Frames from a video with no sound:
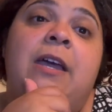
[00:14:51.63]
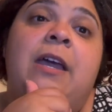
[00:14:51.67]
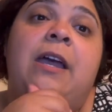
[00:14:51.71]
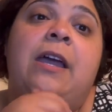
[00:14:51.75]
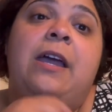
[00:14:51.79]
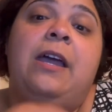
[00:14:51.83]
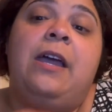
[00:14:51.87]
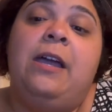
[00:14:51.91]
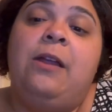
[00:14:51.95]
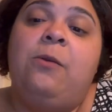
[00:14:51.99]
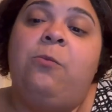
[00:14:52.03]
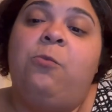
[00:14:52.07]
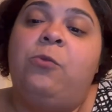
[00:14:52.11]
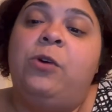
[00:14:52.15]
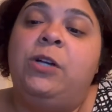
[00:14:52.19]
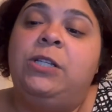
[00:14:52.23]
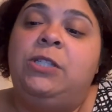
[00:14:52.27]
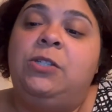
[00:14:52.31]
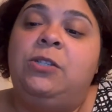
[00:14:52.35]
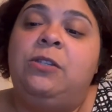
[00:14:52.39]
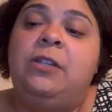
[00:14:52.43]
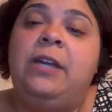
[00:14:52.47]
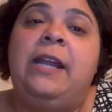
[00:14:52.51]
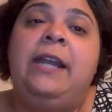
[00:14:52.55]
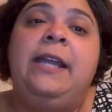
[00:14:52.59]
And what
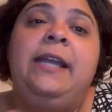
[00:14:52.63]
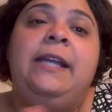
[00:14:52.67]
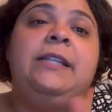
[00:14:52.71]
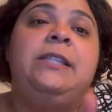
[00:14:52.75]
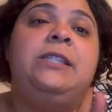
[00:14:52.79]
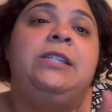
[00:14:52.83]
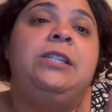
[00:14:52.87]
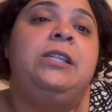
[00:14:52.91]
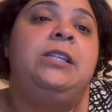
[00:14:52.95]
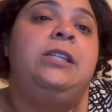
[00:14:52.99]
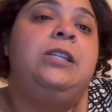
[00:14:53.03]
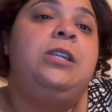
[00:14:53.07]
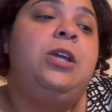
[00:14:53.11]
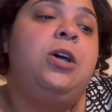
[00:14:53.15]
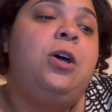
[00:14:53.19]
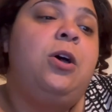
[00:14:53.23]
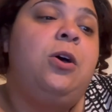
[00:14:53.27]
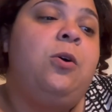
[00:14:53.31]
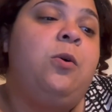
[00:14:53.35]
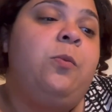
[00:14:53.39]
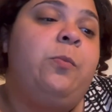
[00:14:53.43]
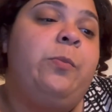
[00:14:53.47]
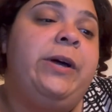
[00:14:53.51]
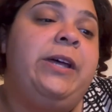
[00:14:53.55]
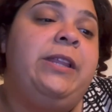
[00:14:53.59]
do they need to
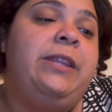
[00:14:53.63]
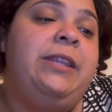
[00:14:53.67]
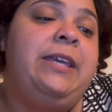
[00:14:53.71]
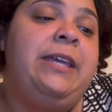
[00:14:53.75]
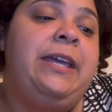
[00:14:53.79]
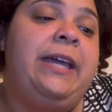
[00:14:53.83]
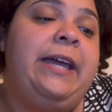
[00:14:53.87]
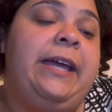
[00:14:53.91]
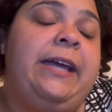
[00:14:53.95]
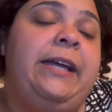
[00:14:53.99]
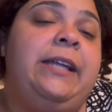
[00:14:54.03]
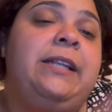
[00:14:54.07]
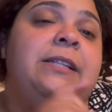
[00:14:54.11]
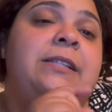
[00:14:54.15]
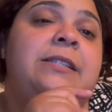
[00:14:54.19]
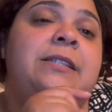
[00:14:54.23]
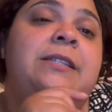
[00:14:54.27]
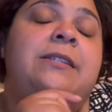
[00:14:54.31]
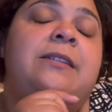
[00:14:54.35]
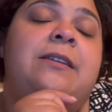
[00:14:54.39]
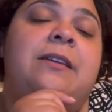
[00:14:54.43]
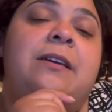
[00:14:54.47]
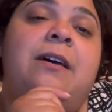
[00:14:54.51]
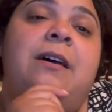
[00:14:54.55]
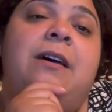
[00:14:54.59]
know by the
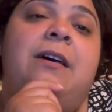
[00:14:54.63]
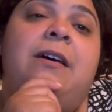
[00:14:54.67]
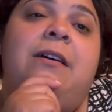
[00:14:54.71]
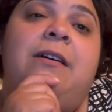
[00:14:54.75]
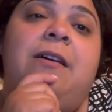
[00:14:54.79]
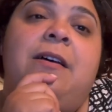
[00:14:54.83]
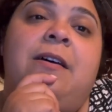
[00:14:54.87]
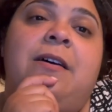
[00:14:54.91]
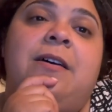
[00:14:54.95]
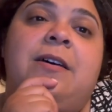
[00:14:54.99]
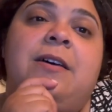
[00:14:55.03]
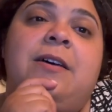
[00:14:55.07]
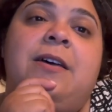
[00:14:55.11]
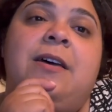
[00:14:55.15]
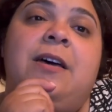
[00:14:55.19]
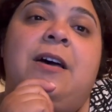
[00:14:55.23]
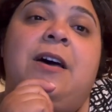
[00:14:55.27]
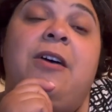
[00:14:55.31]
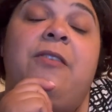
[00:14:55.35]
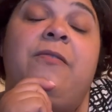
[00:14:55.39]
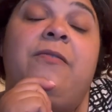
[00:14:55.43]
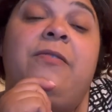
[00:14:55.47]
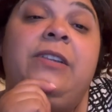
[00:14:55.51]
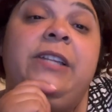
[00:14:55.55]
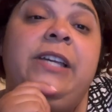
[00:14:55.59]
end
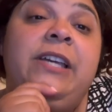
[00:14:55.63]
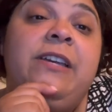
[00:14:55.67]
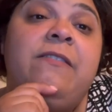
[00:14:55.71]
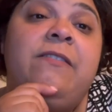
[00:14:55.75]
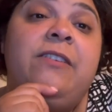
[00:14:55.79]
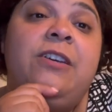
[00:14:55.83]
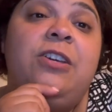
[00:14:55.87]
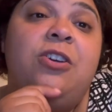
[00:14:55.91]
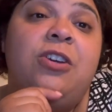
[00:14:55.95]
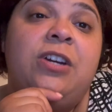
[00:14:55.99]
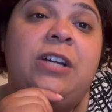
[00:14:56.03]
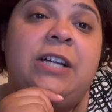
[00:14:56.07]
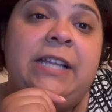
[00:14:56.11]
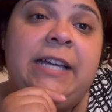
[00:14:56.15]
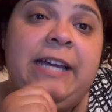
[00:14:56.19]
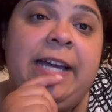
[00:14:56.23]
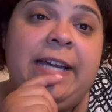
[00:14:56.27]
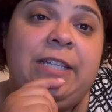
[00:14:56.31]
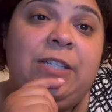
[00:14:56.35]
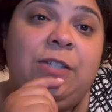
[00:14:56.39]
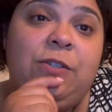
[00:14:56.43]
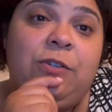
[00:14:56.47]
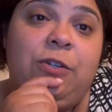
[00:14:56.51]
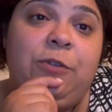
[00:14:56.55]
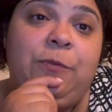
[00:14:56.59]
of leaving your
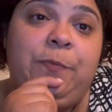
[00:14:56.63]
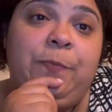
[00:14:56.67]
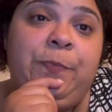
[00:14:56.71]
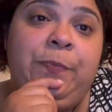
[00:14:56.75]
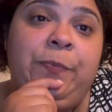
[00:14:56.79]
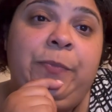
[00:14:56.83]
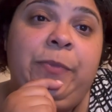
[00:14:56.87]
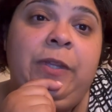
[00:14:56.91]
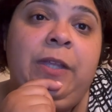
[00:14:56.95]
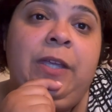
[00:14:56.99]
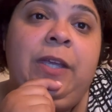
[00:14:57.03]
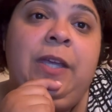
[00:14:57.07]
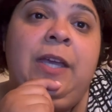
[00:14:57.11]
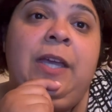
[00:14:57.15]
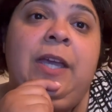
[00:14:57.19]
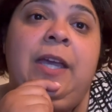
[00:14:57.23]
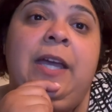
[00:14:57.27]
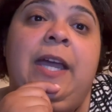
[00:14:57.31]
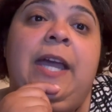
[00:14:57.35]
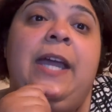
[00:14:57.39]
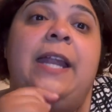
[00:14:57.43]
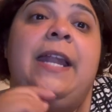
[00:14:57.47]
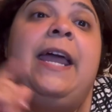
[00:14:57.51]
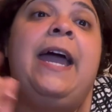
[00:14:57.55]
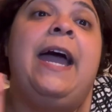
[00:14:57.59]
classroom?
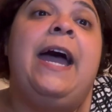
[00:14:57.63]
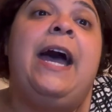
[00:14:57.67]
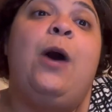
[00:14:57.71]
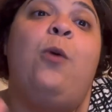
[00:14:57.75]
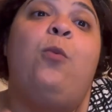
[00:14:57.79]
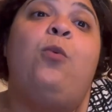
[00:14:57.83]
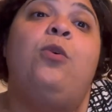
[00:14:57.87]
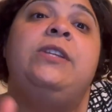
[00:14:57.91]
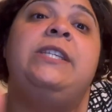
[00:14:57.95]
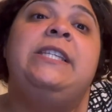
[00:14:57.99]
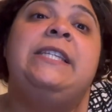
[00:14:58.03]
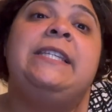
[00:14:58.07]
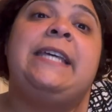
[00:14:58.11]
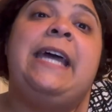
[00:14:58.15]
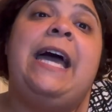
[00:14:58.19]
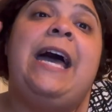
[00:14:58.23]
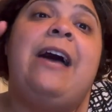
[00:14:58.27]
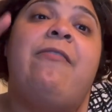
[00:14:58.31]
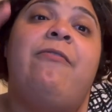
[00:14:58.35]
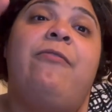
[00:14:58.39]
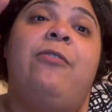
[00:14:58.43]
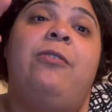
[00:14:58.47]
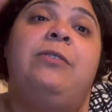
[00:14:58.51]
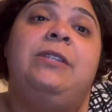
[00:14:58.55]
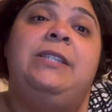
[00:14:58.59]
And how will
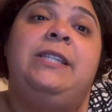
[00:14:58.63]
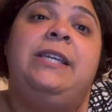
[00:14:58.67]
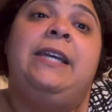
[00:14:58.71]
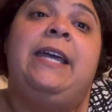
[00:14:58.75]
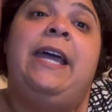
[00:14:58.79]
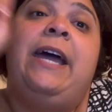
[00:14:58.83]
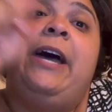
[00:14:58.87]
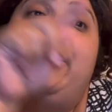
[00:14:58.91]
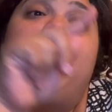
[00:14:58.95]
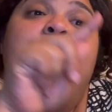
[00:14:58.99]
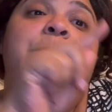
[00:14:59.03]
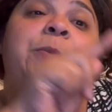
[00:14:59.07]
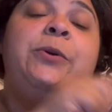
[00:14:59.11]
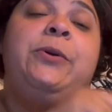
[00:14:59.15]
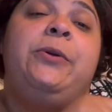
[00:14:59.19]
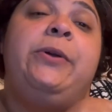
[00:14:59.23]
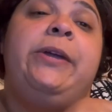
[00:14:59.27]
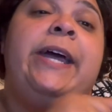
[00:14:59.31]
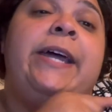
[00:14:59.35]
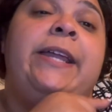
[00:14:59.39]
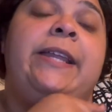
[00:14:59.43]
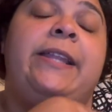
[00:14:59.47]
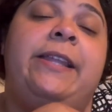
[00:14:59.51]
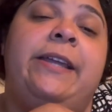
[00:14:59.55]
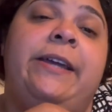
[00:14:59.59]
scaffolding help you
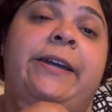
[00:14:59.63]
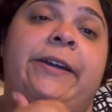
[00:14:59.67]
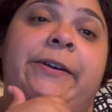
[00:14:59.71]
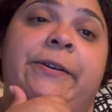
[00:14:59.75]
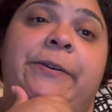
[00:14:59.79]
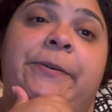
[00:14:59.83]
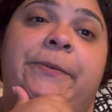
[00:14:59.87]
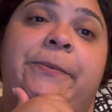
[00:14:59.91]
get there?